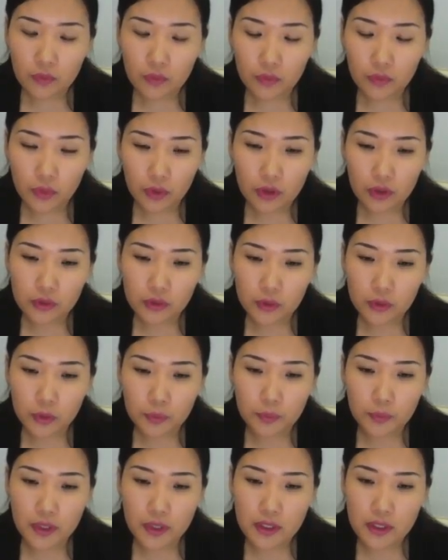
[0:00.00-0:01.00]
For
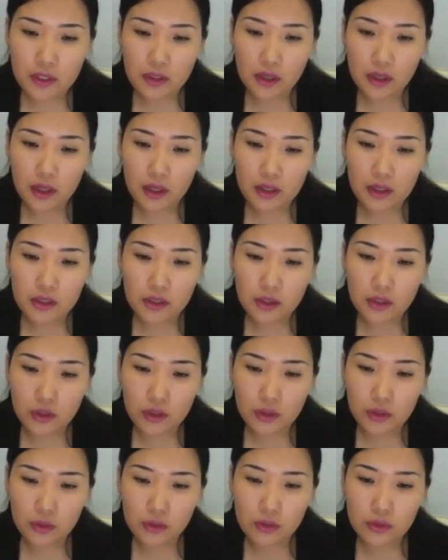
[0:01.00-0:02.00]
loop
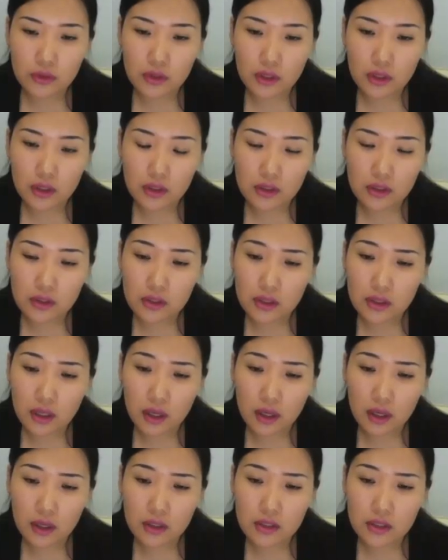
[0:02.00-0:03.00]
executes
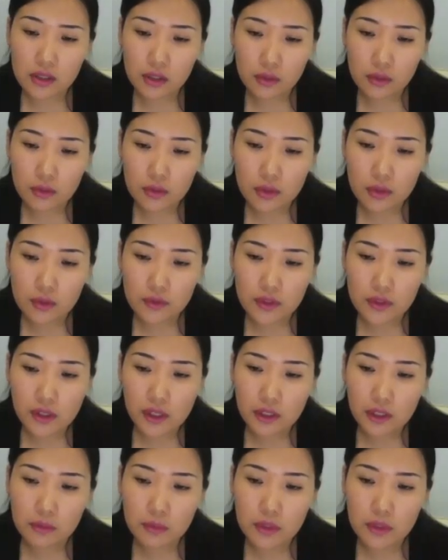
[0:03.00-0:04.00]
a sequence of
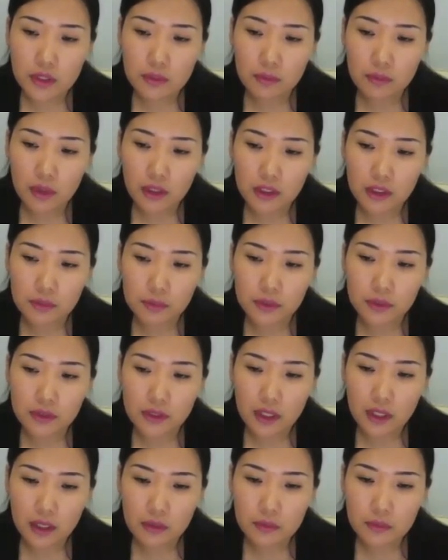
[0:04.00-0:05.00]
statements multiple
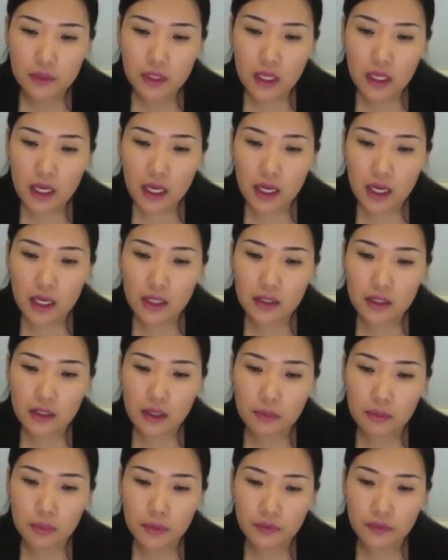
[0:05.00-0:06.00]
times and
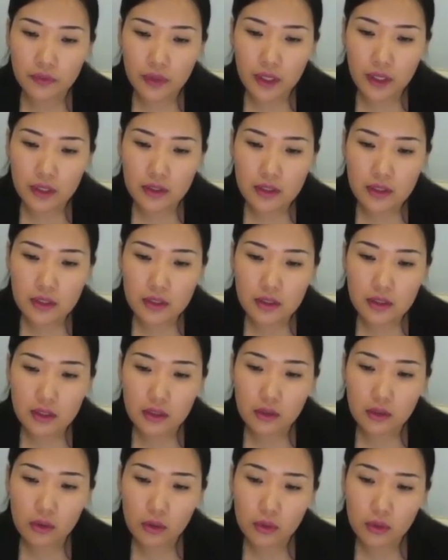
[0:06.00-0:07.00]
abbreviates
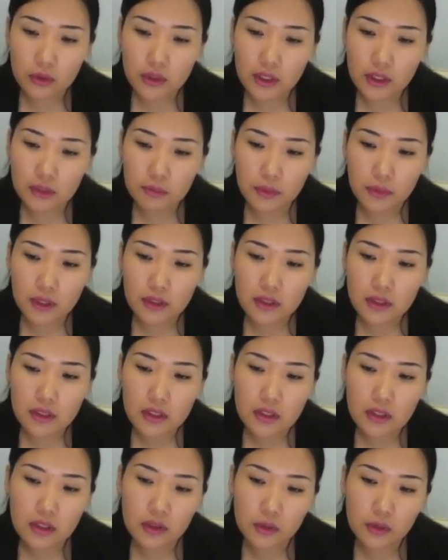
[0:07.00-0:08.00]
the code that
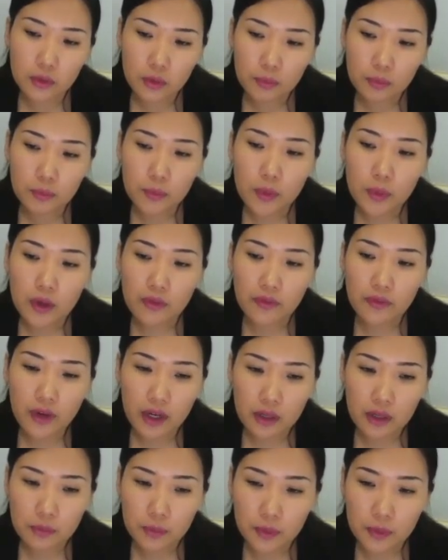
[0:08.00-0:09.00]
manages the loop
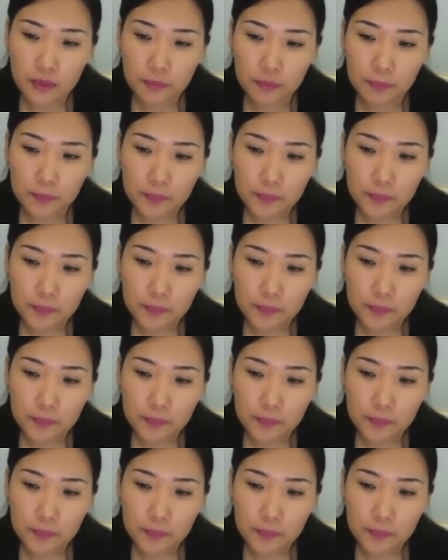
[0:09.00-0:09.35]
variable.